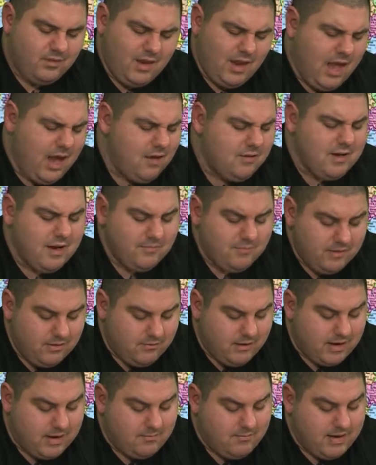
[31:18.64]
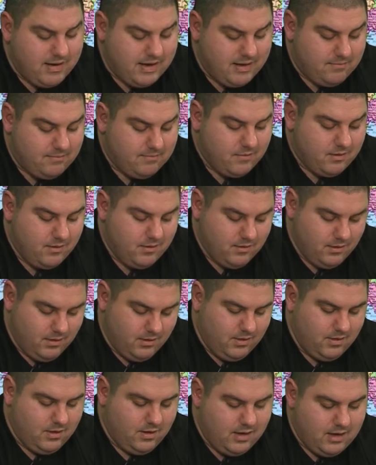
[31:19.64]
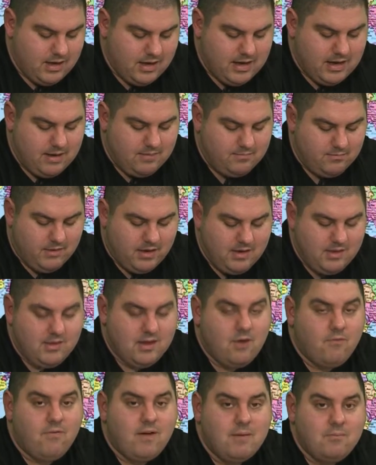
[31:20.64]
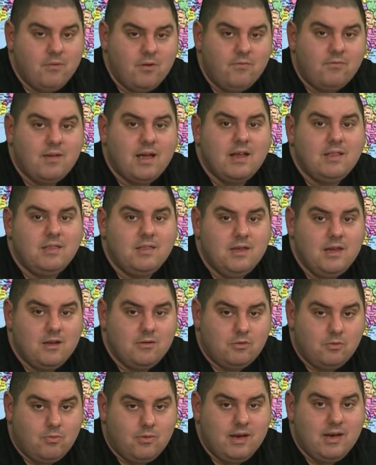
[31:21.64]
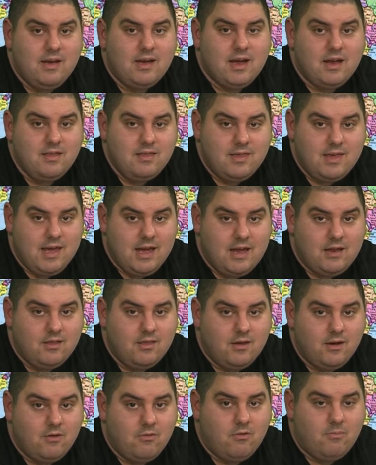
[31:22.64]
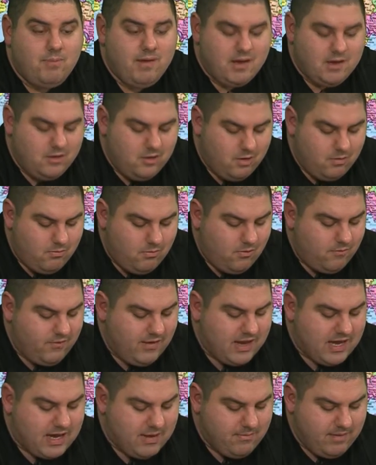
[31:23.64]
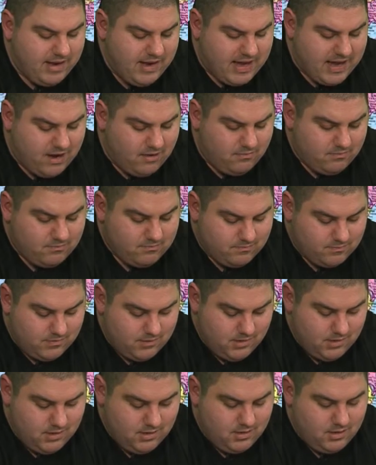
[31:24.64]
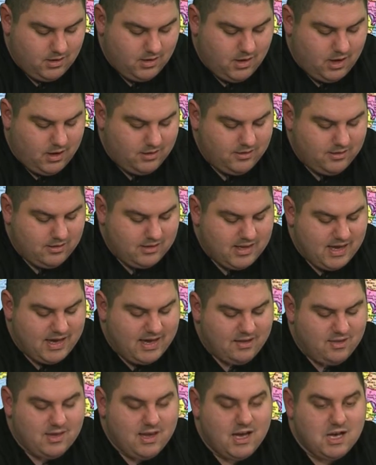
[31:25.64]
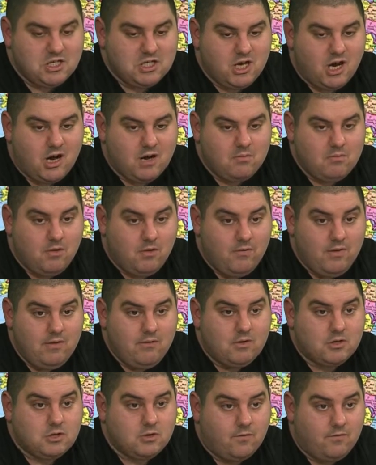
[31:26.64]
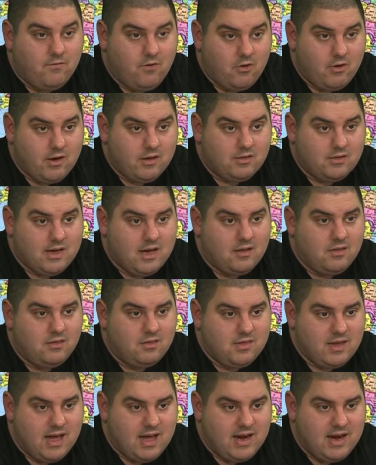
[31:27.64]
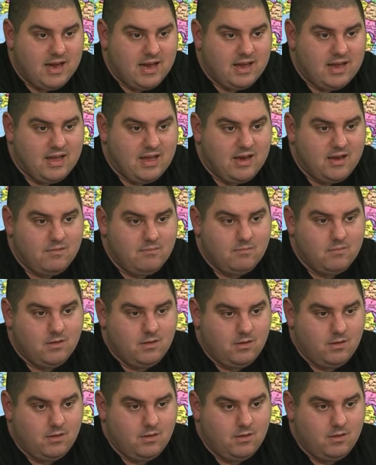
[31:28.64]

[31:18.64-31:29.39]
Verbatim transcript: I definitely recommend it. Um, in November of 19, uh, 2019, there will be a new movie coming out called the Sonic the Hedgehog movie, which will focus on Sonic and